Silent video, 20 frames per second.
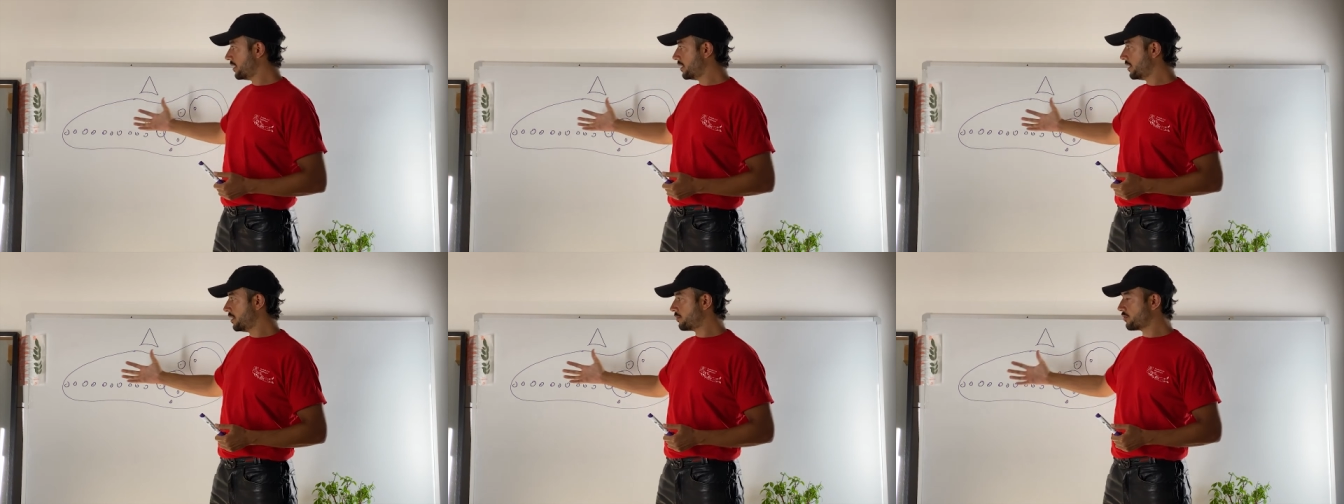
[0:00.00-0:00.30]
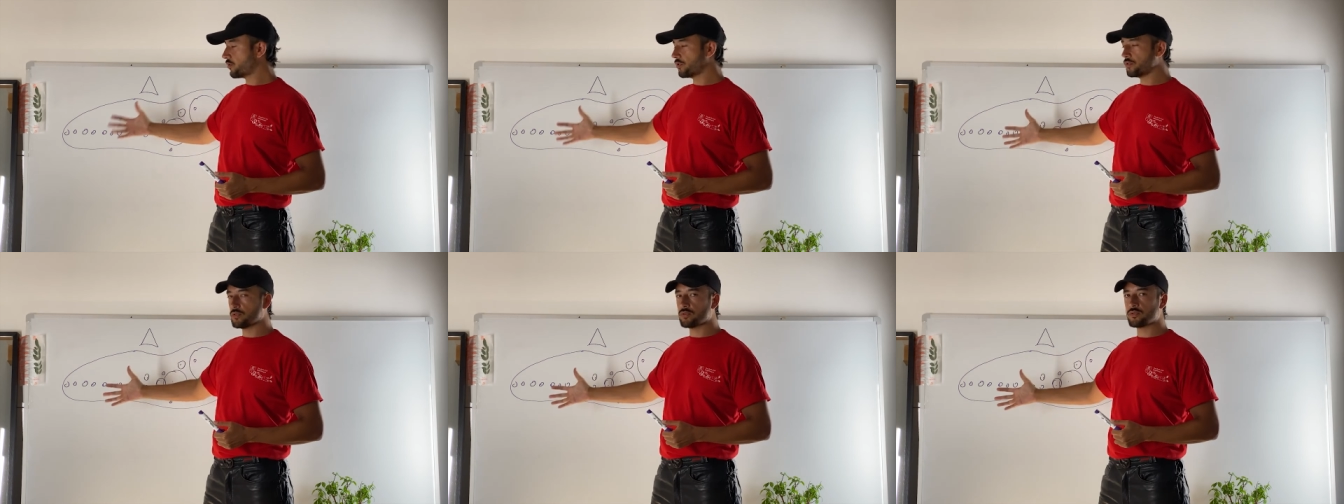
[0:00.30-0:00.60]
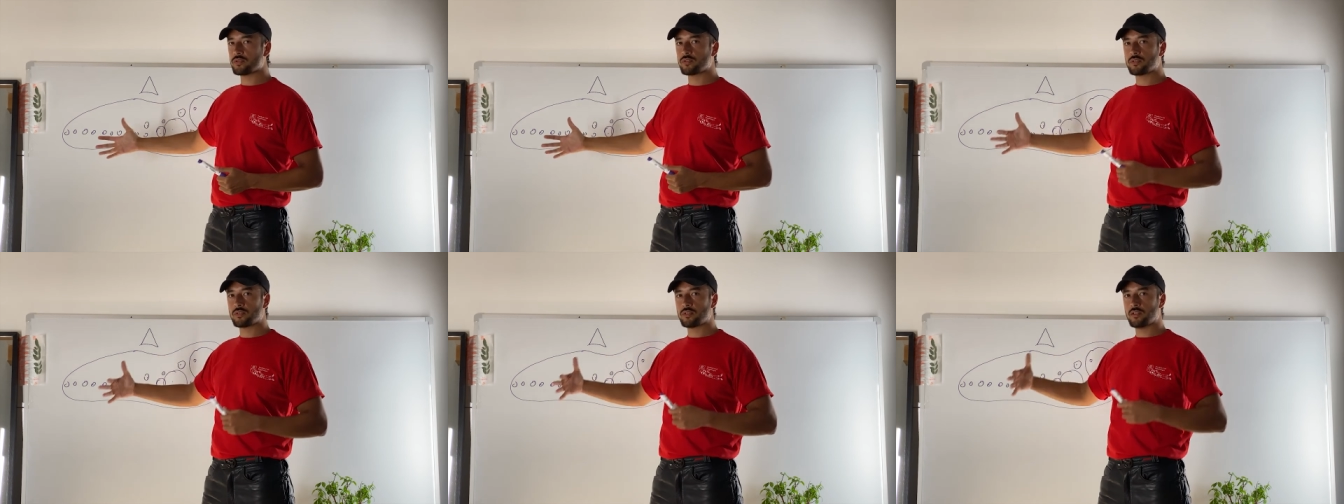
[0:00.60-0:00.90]
uh,
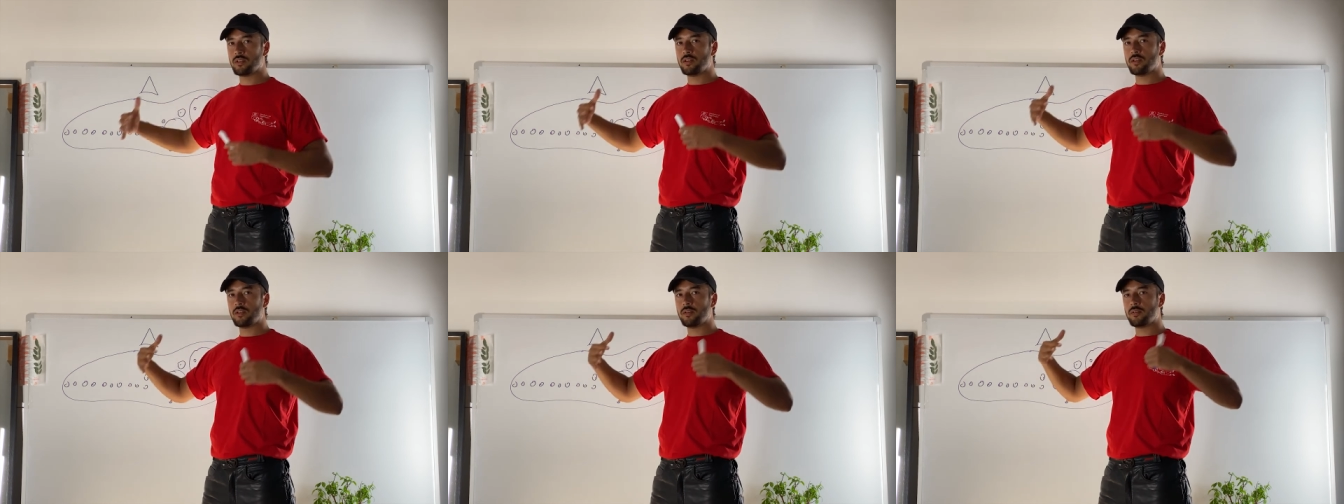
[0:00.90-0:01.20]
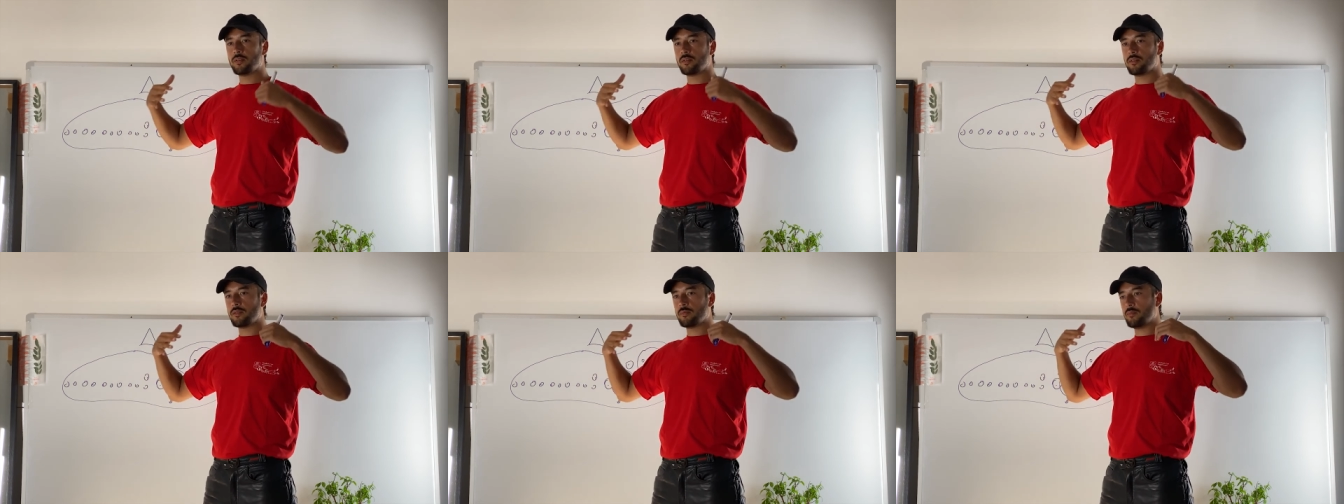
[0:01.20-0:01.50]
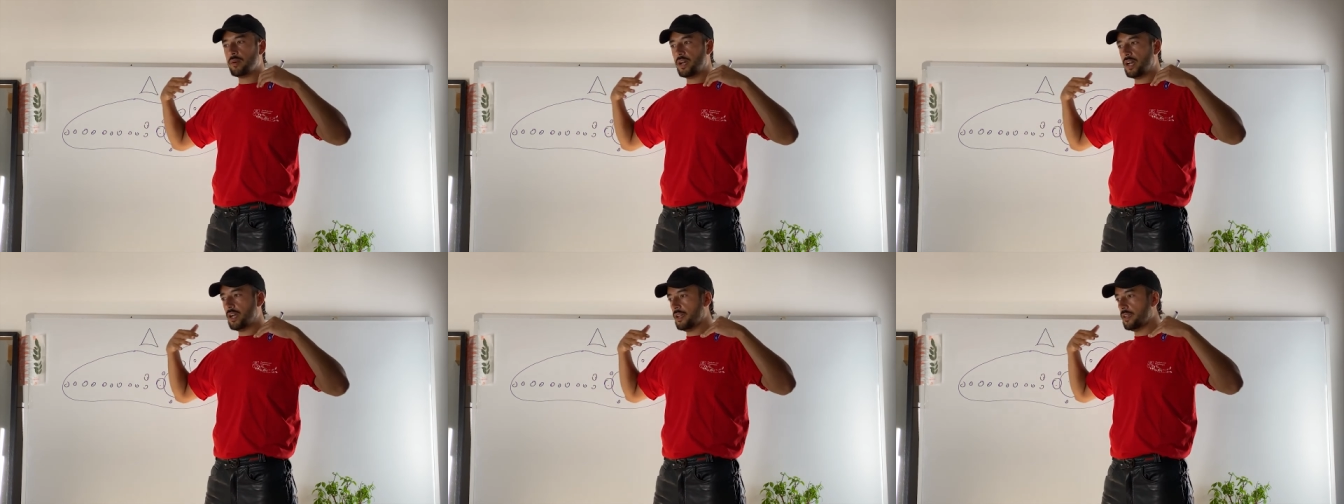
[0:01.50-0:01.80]
produced
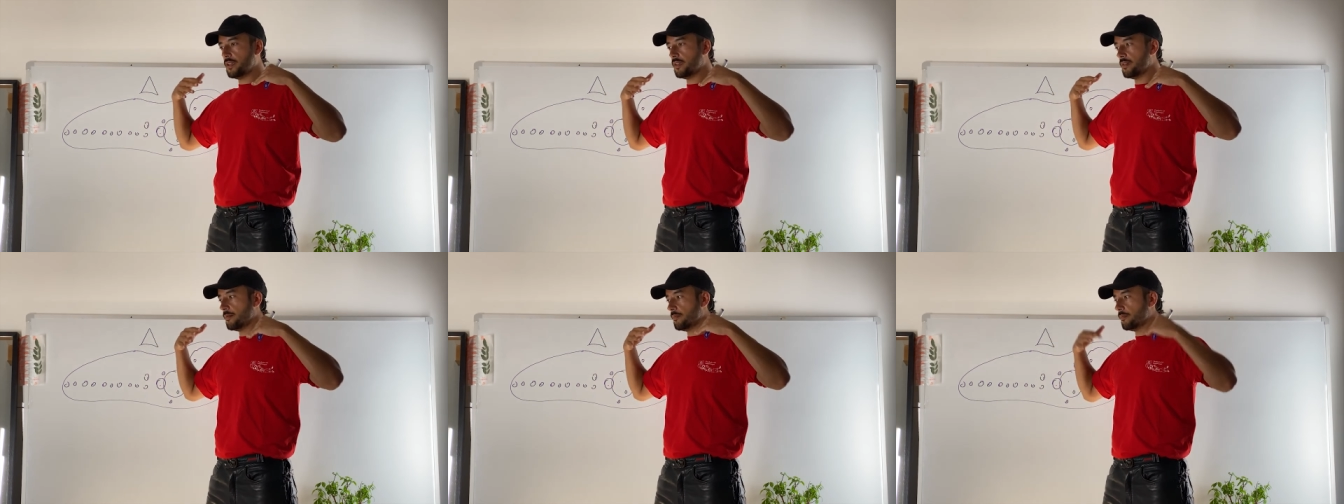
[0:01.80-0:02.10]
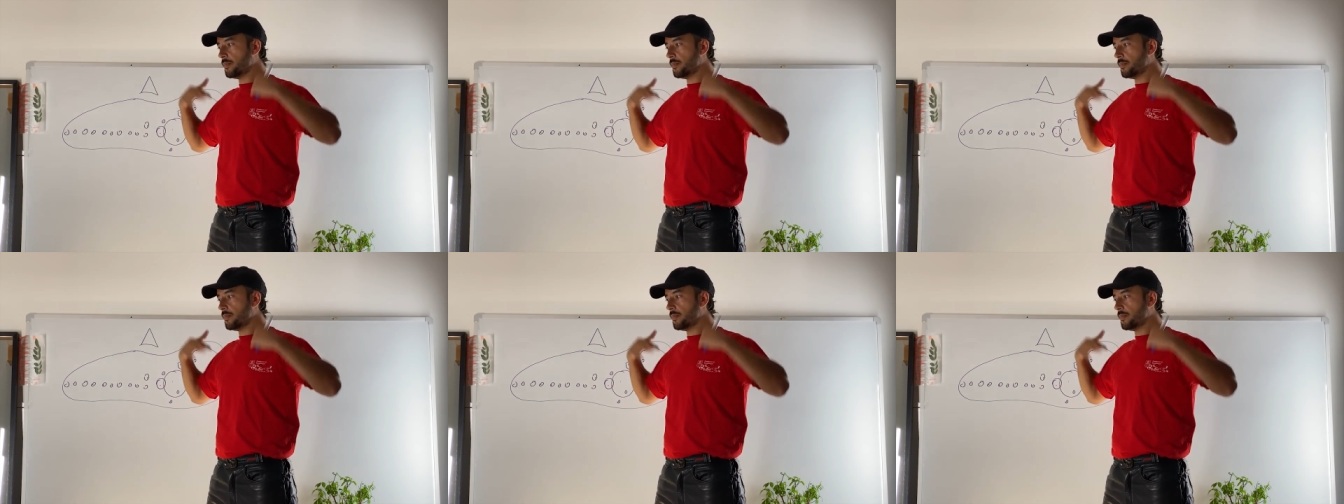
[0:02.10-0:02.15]
by